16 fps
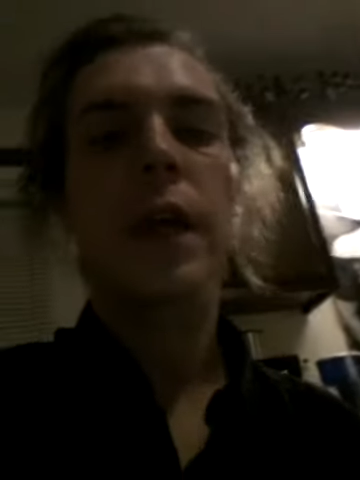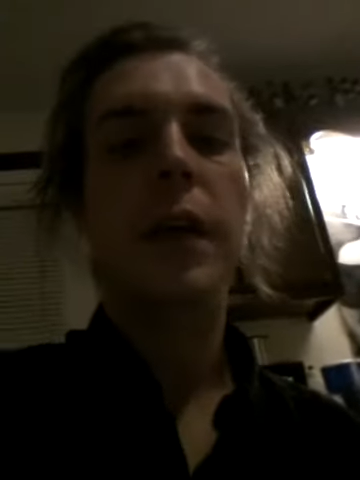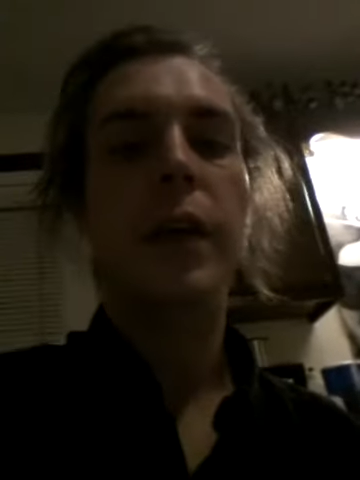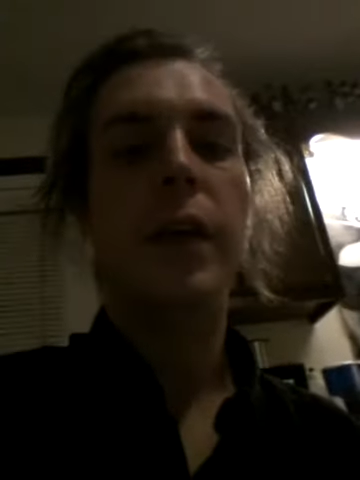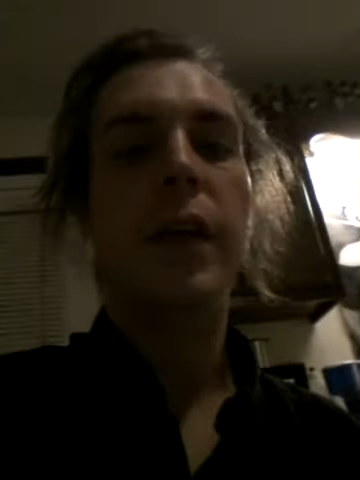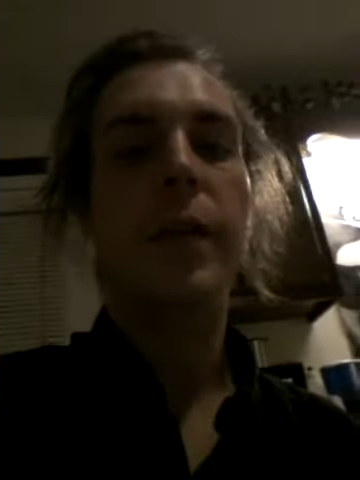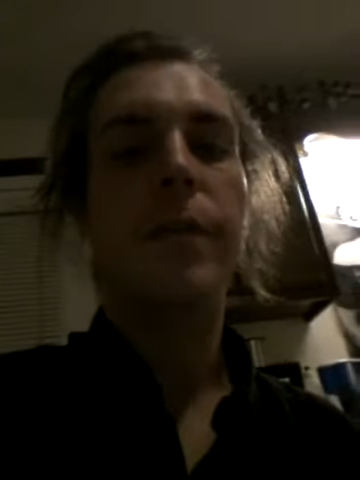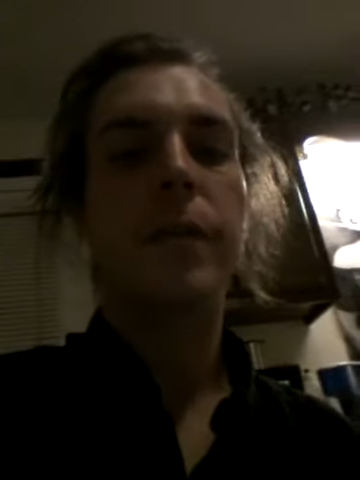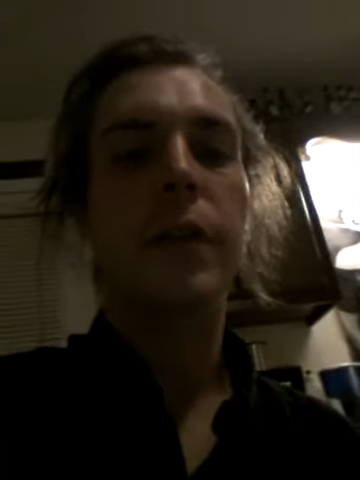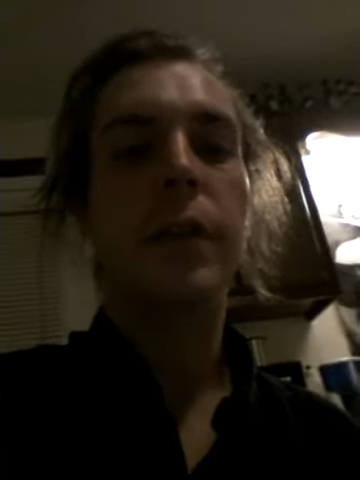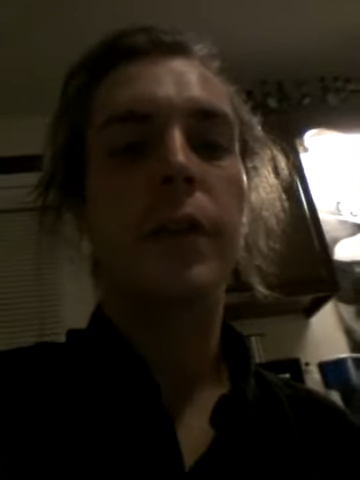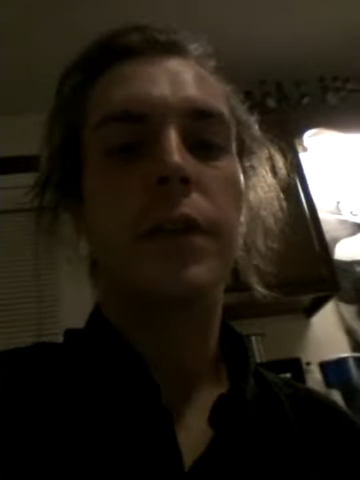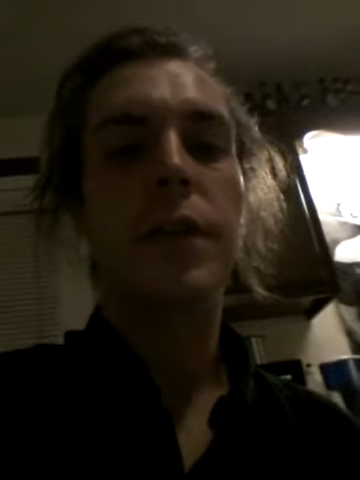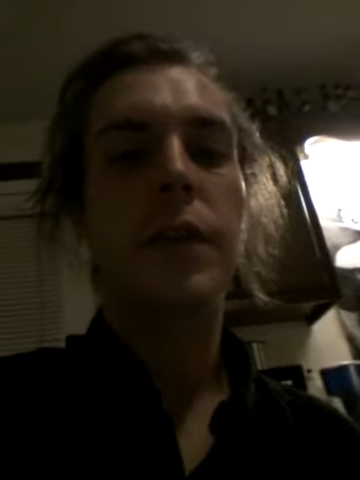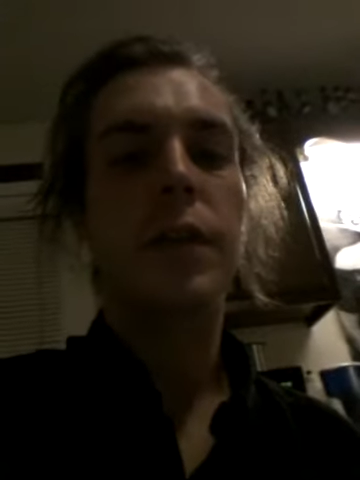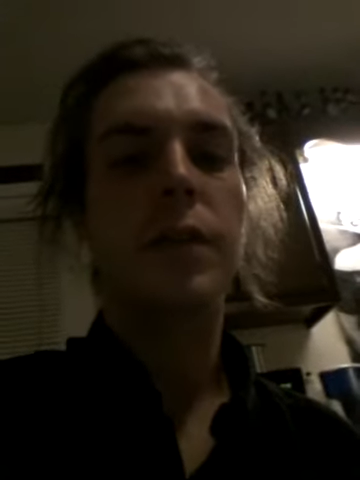You'll have to
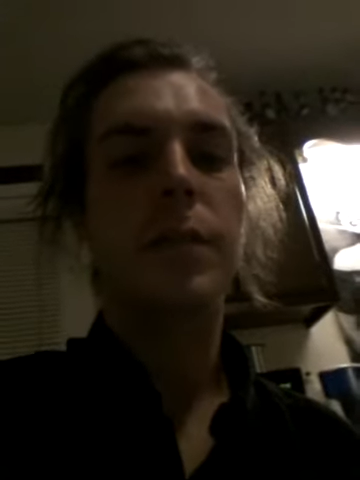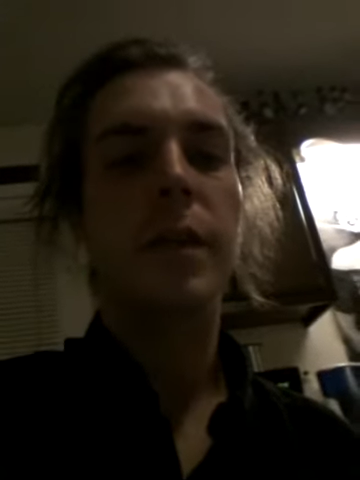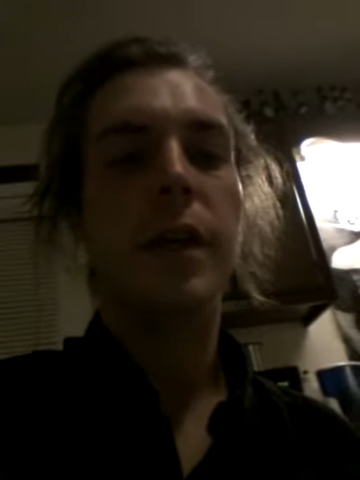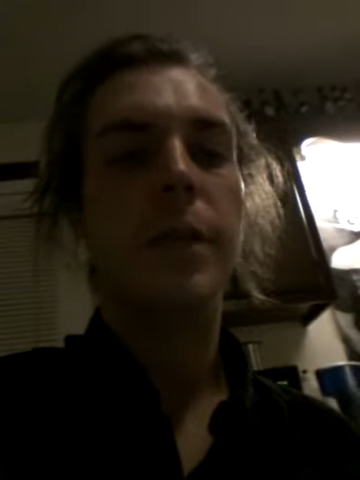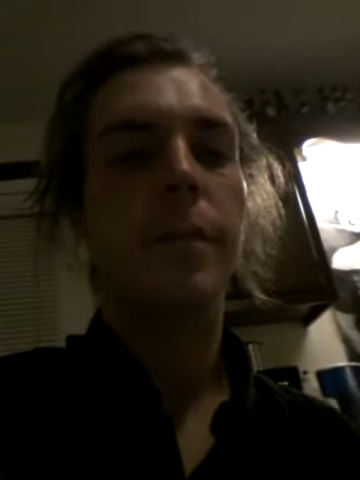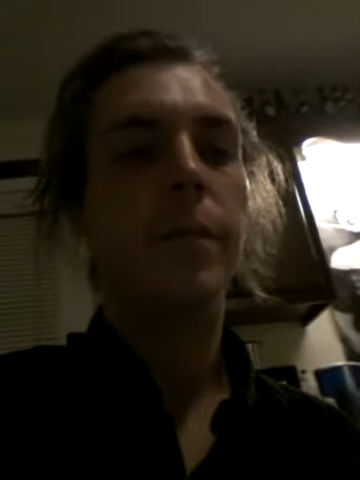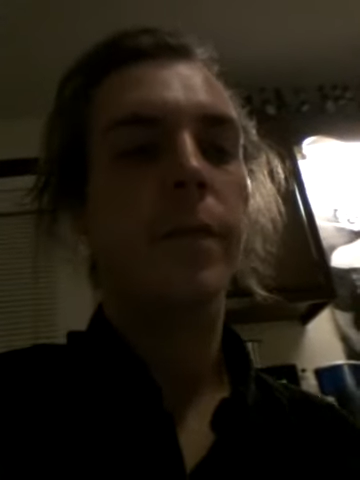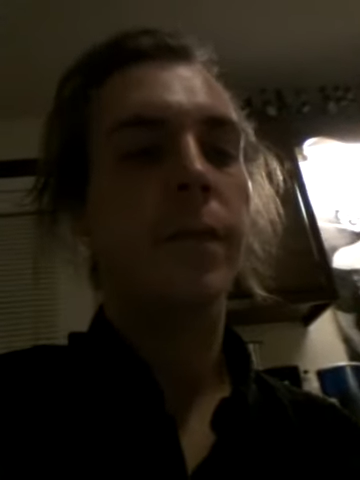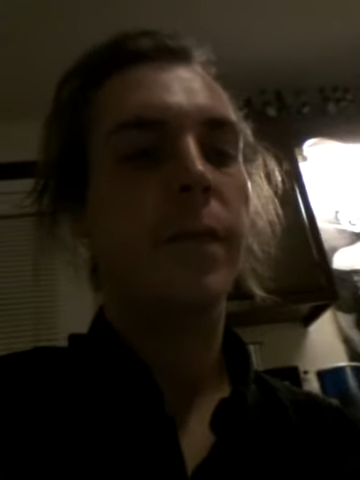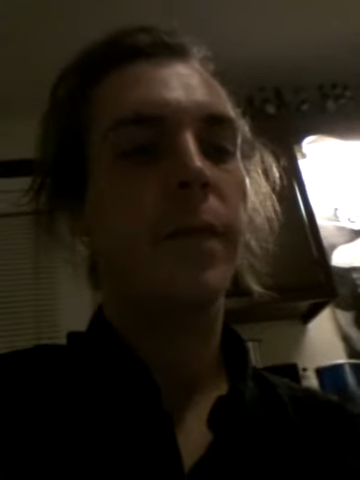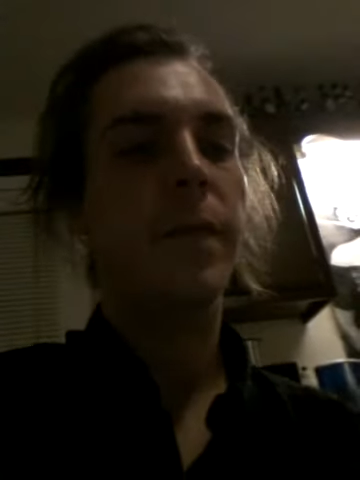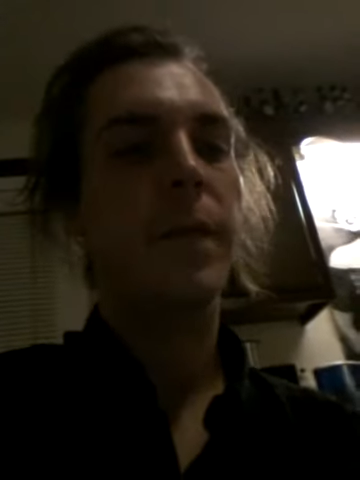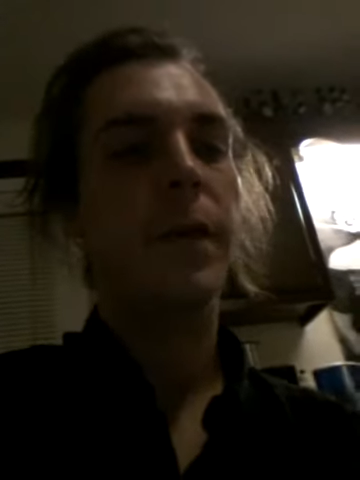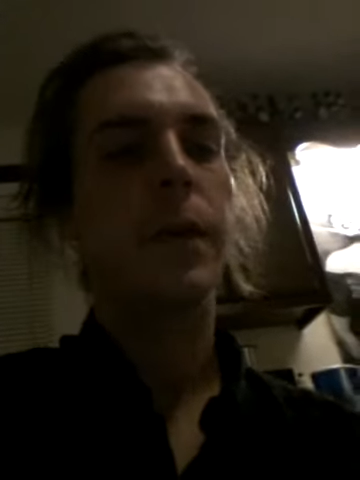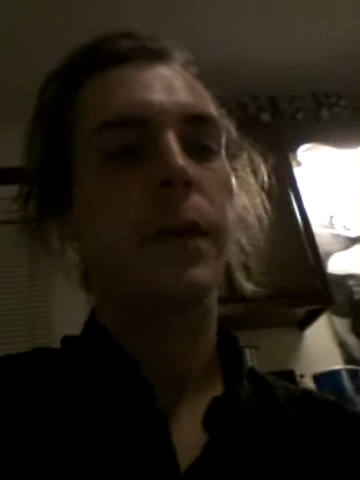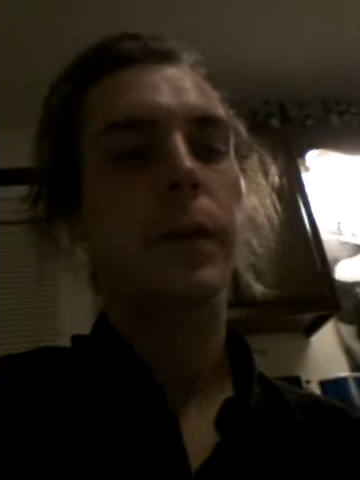excuse me. I'm
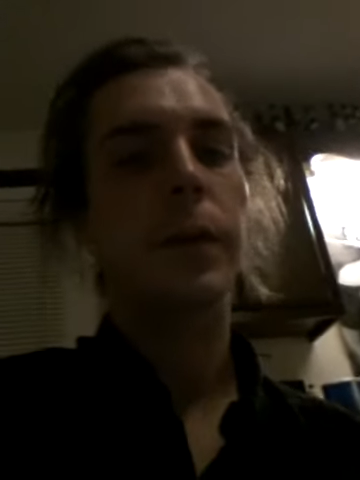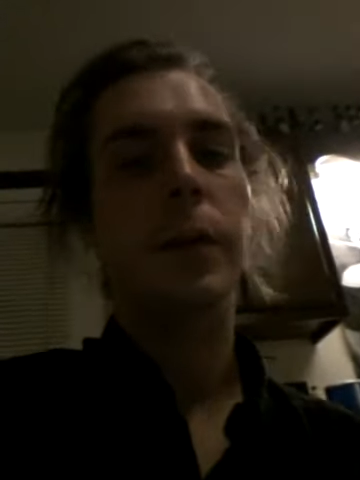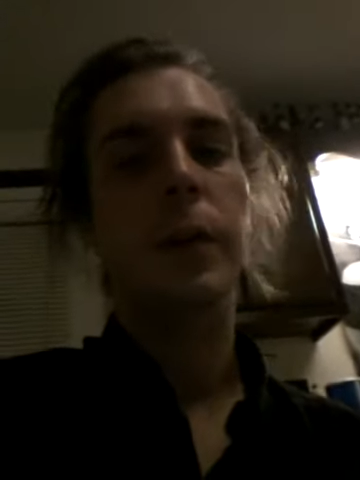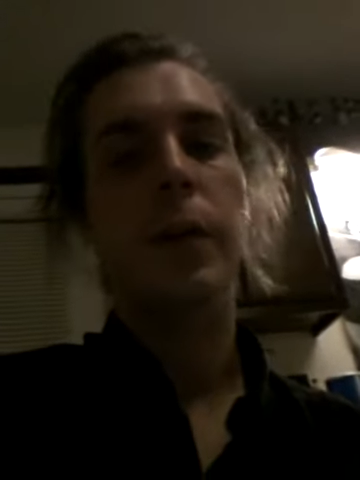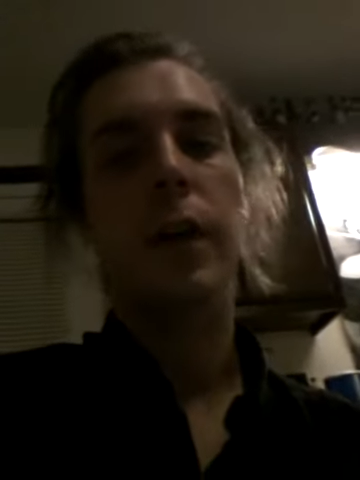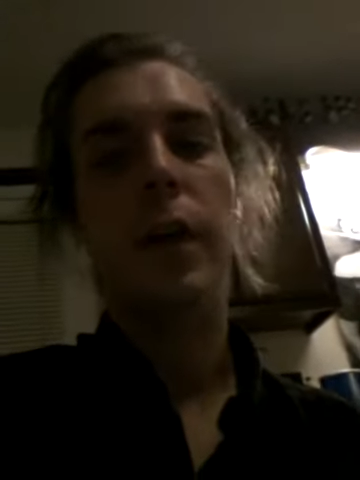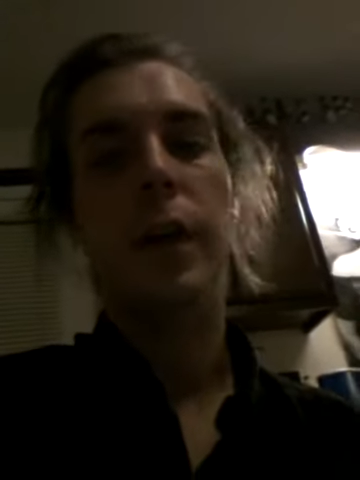feeling a little